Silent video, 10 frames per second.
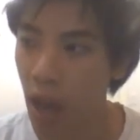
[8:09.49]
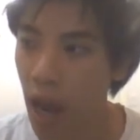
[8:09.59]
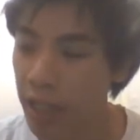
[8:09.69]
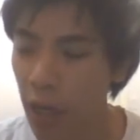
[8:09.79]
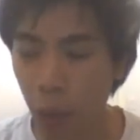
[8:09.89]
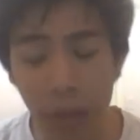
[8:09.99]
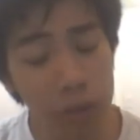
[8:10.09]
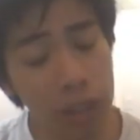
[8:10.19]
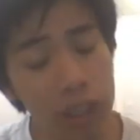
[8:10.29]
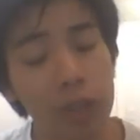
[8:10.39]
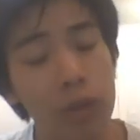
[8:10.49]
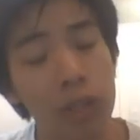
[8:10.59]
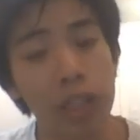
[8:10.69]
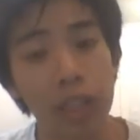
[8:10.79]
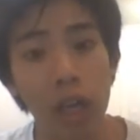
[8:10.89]
And yet when you consider
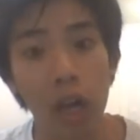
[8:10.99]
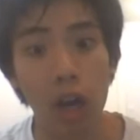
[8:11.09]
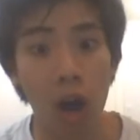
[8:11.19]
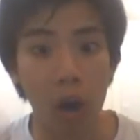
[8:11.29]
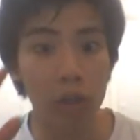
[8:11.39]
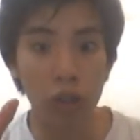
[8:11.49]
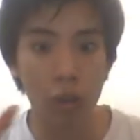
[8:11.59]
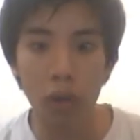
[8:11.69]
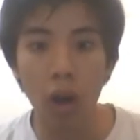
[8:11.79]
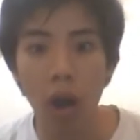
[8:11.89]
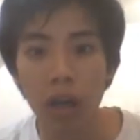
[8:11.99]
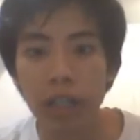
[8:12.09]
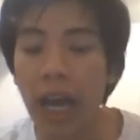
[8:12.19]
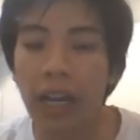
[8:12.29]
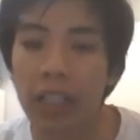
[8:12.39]
the cultural
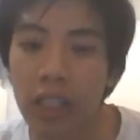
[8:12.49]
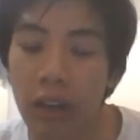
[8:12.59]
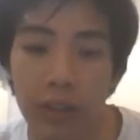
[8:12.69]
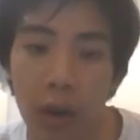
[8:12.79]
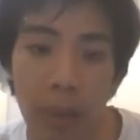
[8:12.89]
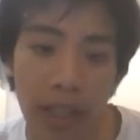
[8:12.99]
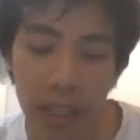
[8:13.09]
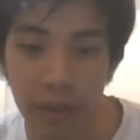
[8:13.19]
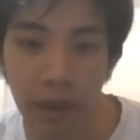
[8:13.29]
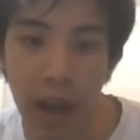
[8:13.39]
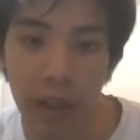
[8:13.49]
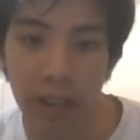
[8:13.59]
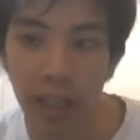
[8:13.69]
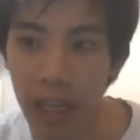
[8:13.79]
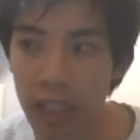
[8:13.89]
context of domestic violence
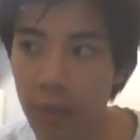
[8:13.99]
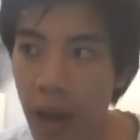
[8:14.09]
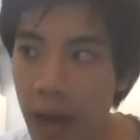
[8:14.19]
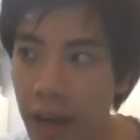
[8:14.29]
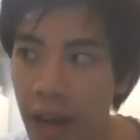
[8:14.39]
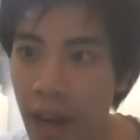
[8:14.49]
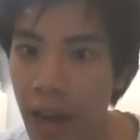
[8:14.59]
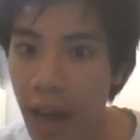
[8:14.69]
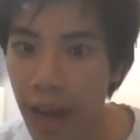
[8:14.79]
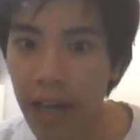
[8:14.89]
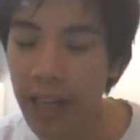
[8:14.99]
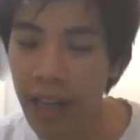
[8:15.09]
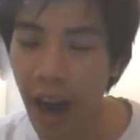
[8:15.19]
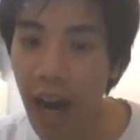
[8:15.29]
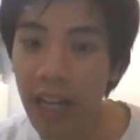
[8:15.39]
against men, hitting
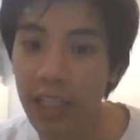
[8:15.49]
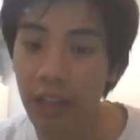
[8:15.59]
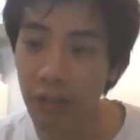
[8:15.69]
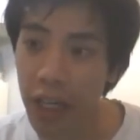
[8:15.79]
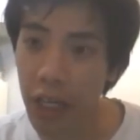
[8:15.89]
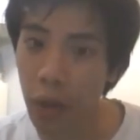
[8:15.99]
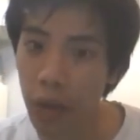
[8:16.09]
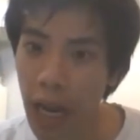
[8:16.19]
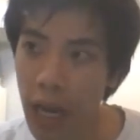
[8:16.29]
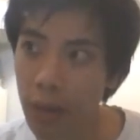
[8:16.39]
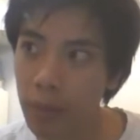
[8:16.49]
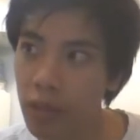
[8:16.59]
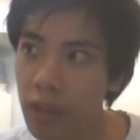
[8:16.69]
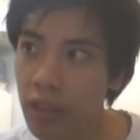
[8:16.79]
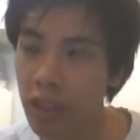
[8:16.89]
guys in video
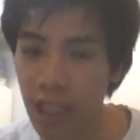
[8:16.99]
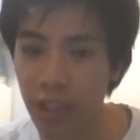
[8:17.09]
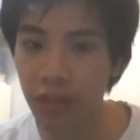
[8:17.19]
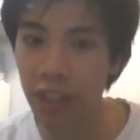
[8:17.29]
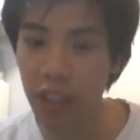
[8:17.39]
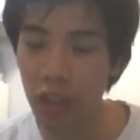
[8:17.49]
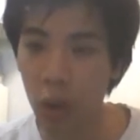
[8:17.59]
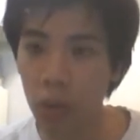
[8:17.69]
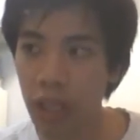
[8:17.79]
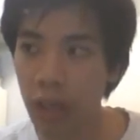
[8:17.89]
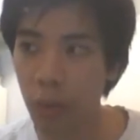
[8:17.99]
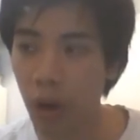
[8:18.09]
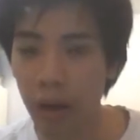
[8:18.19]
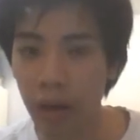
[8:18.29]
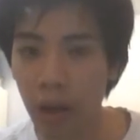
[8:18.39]
games, TV shows, and
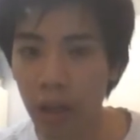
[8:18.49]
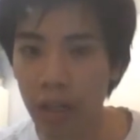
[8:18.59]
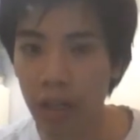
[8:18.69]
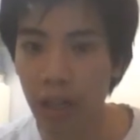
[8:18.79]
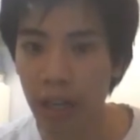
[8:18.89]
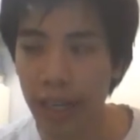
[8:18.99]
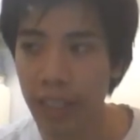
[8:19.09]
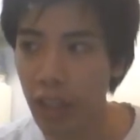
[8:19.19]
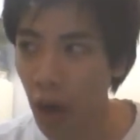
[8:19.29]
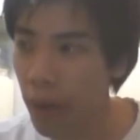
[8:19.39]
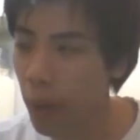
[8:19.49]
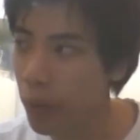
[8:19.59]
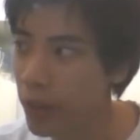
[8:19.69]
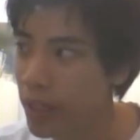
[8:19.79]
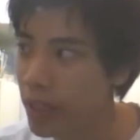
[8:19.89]
whatnot is not
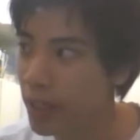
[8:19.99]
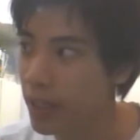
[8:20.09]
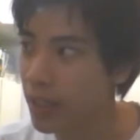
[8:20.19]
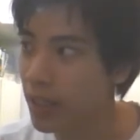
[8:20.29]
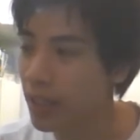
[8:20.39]
only,